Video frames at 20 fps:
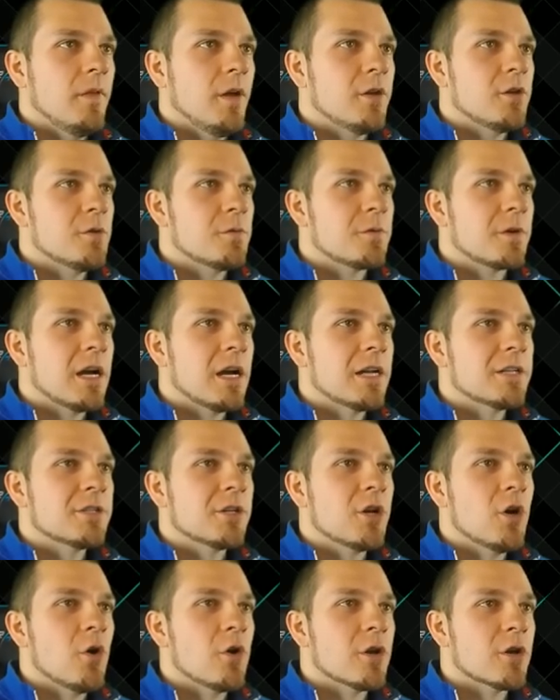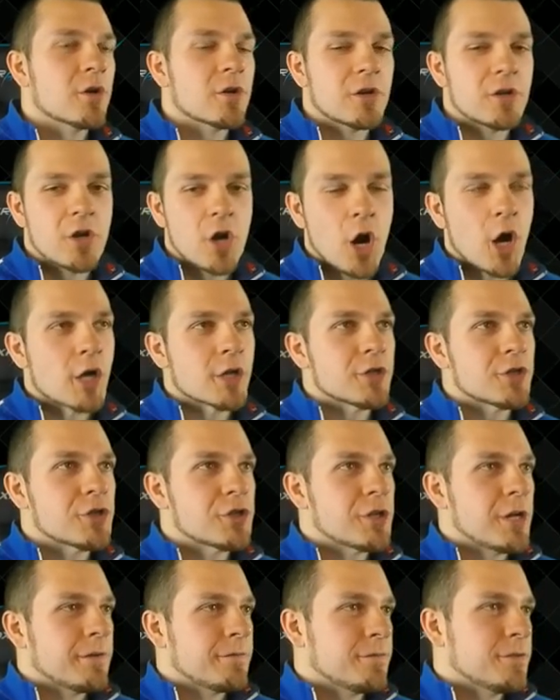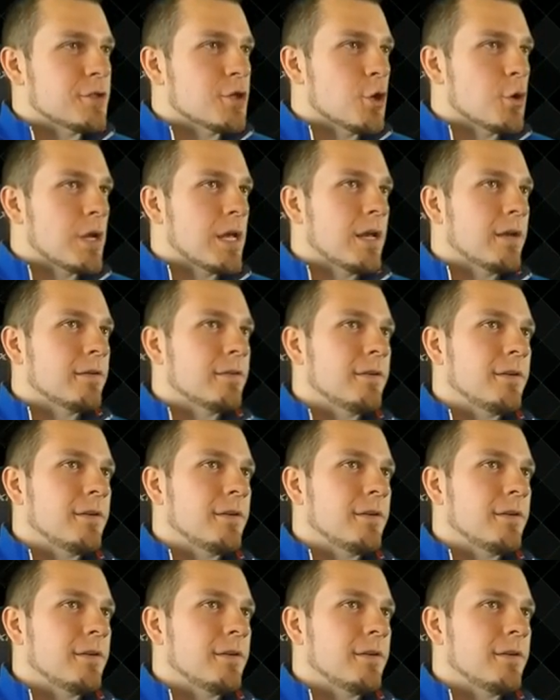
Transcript: You forgot to go to your guard shift duty.